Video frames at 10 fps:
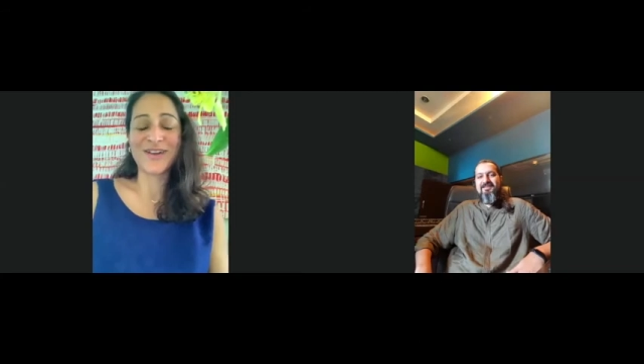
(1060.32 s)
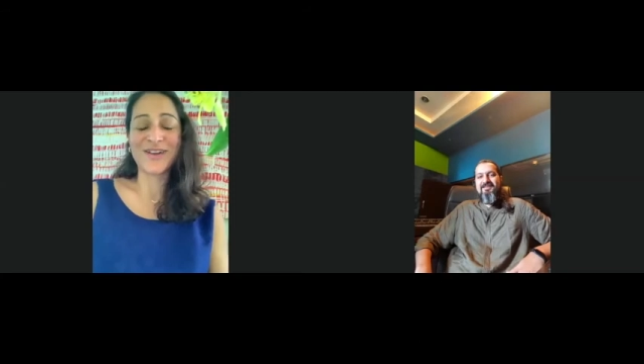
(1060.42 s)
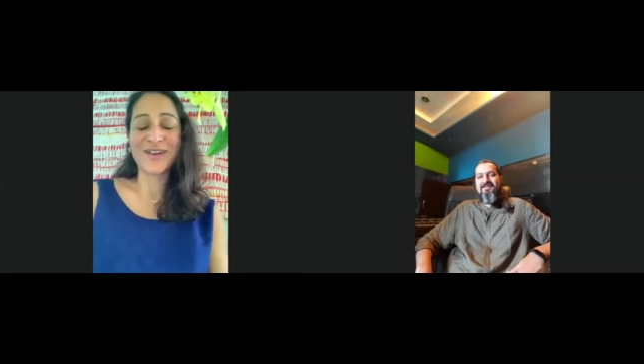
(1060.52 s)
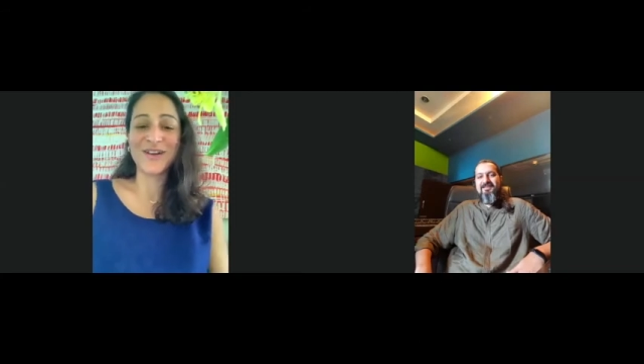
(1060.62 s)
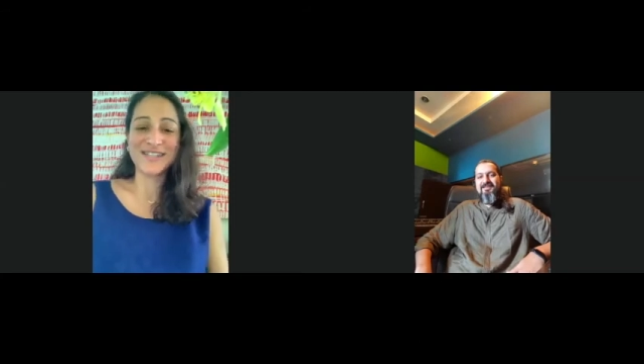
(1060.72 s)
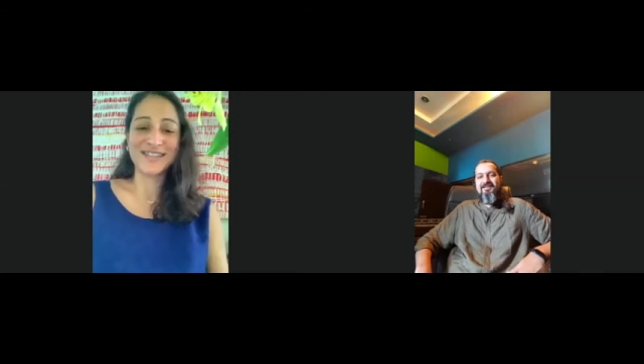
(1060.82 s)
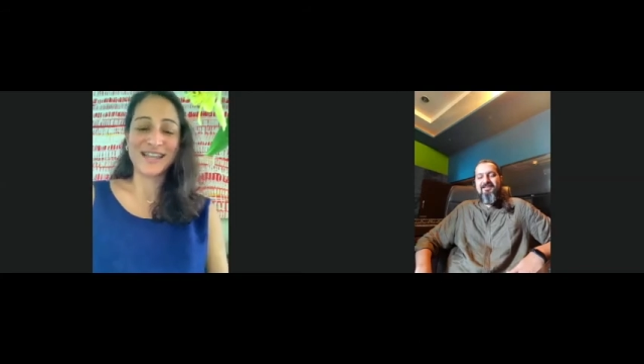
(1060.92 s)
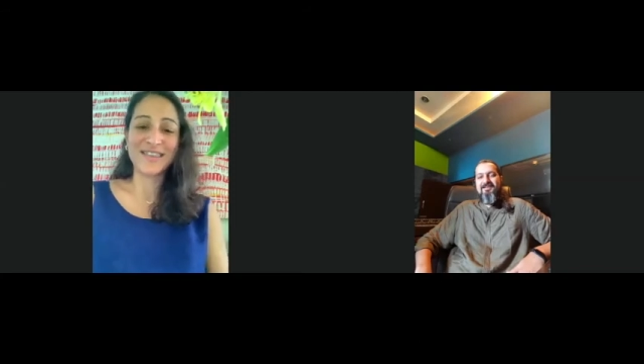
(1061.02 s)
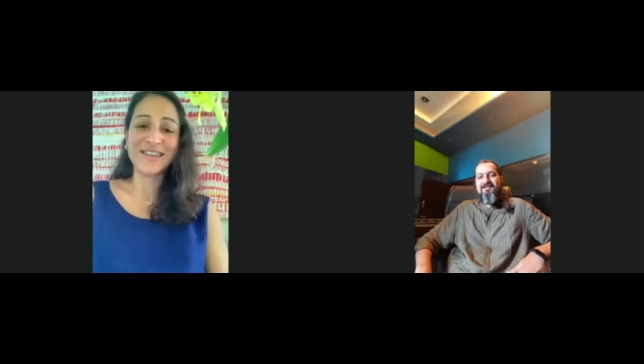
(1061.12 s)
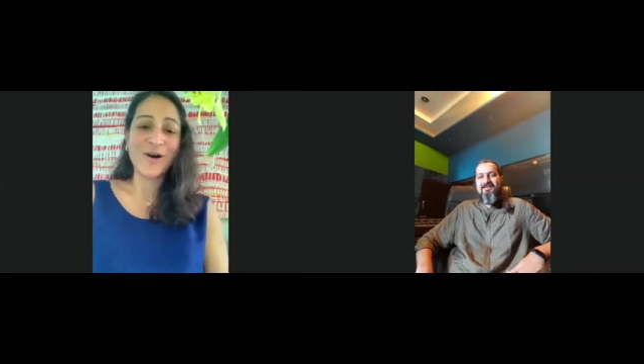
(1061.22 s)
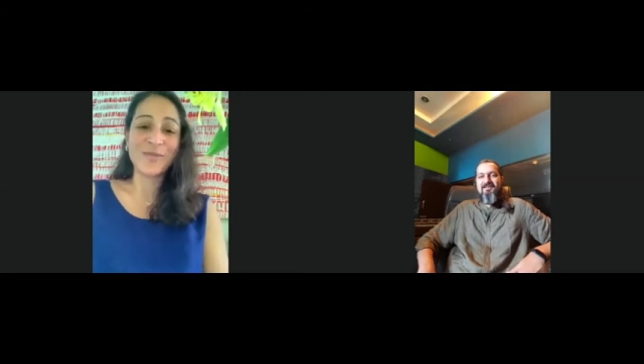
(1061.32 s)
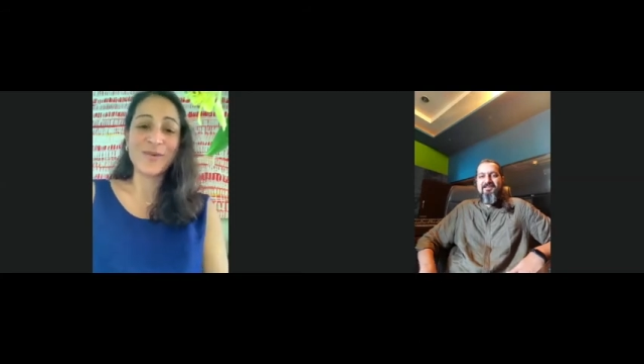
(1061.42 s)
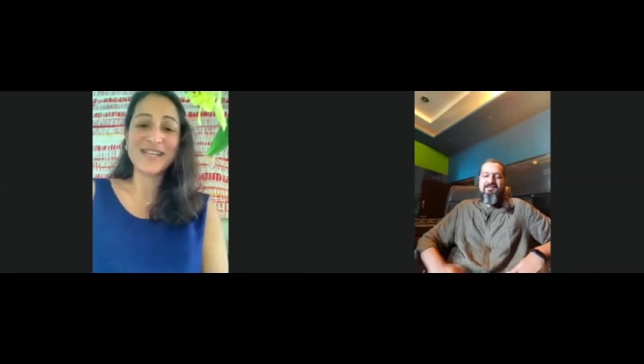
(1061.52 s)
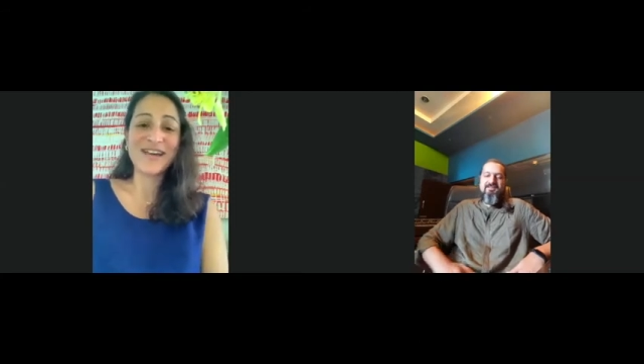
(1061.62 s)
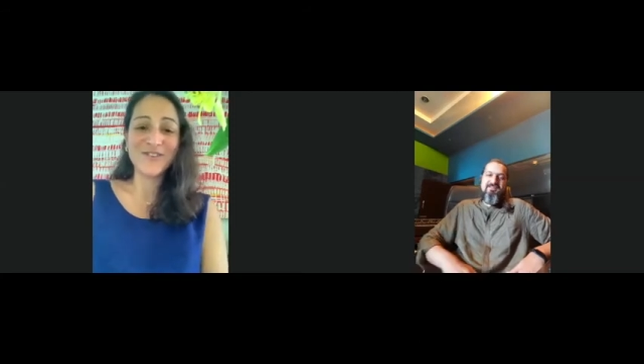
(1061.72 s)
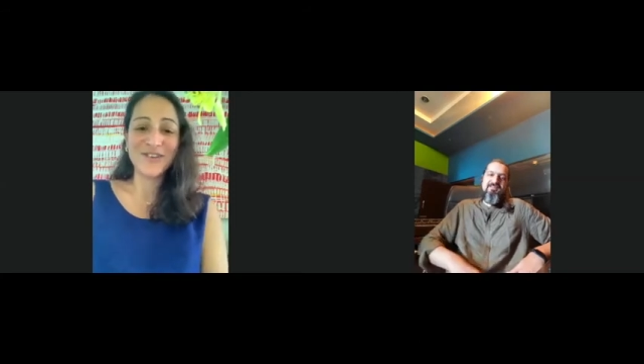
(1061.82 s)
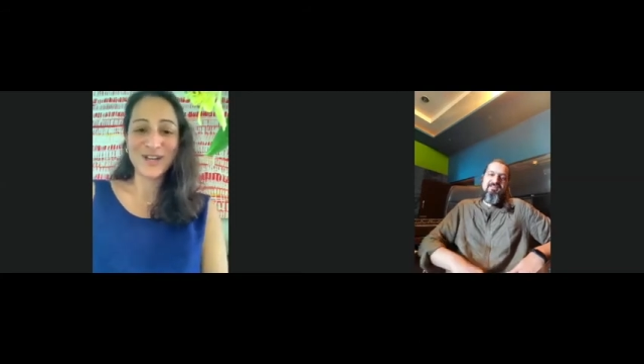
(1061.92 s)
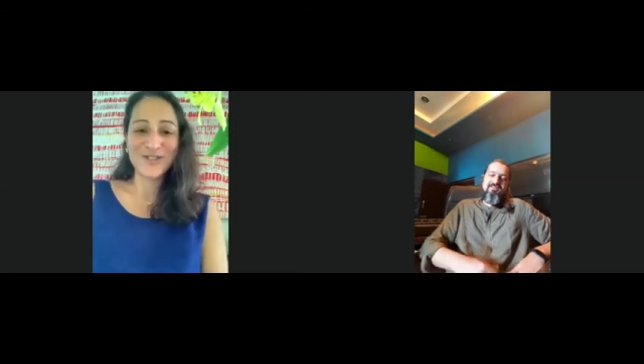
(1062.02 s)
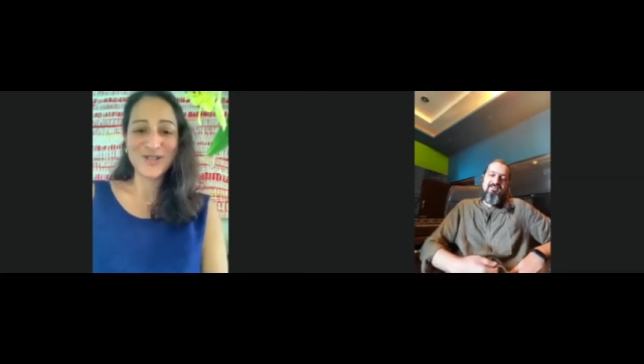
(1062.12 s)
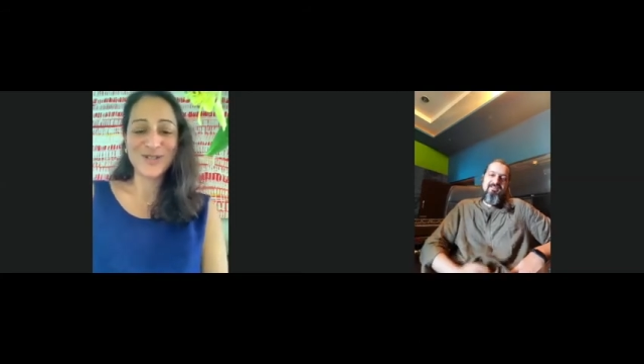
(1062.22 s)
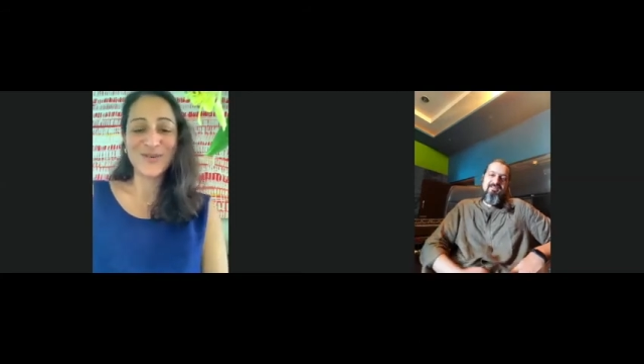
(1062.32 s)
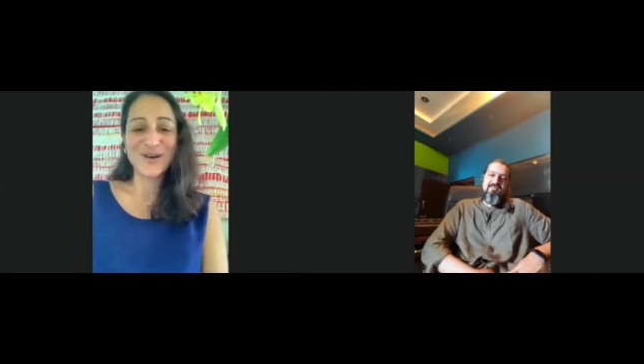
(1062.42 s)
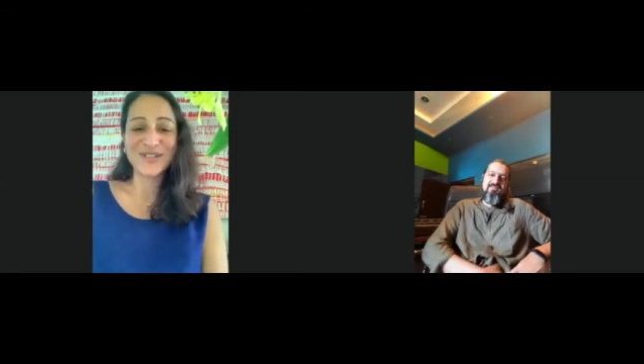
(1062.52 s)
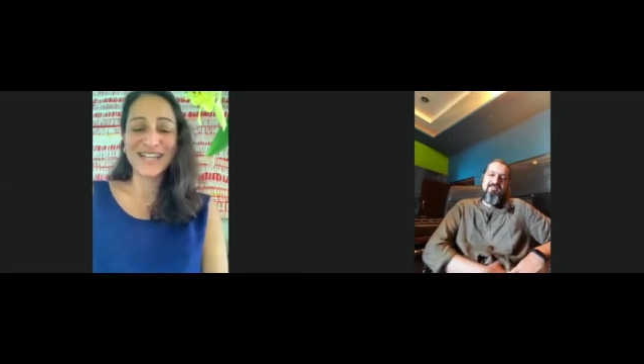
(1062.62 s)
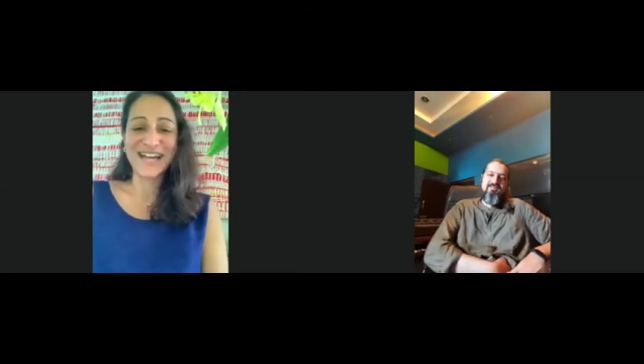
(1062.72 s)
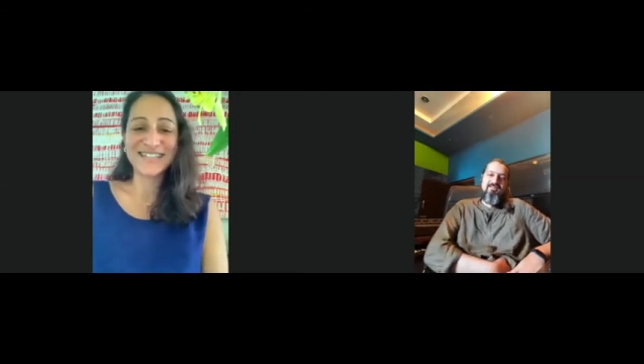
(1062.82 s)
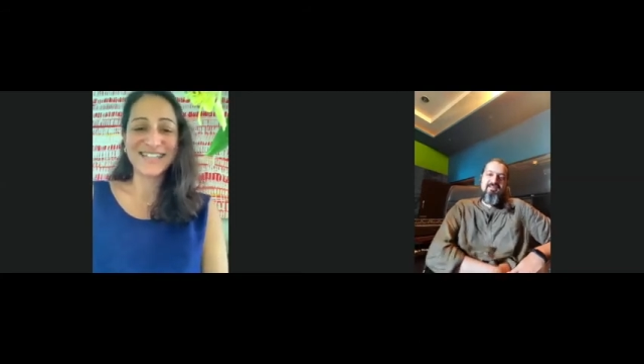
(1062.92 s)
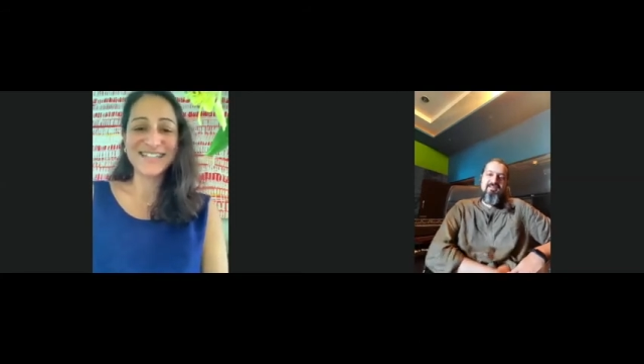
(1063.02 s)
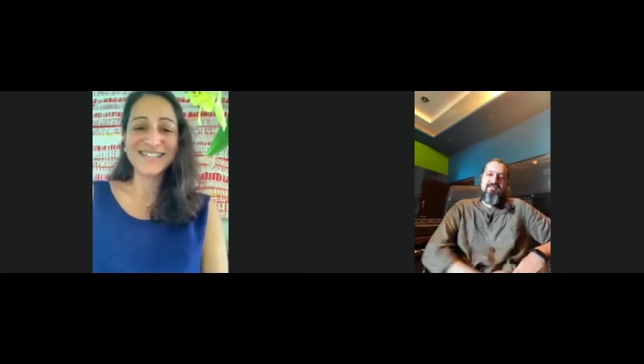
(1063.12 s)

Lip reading: concert that I think almost every country in the world can access.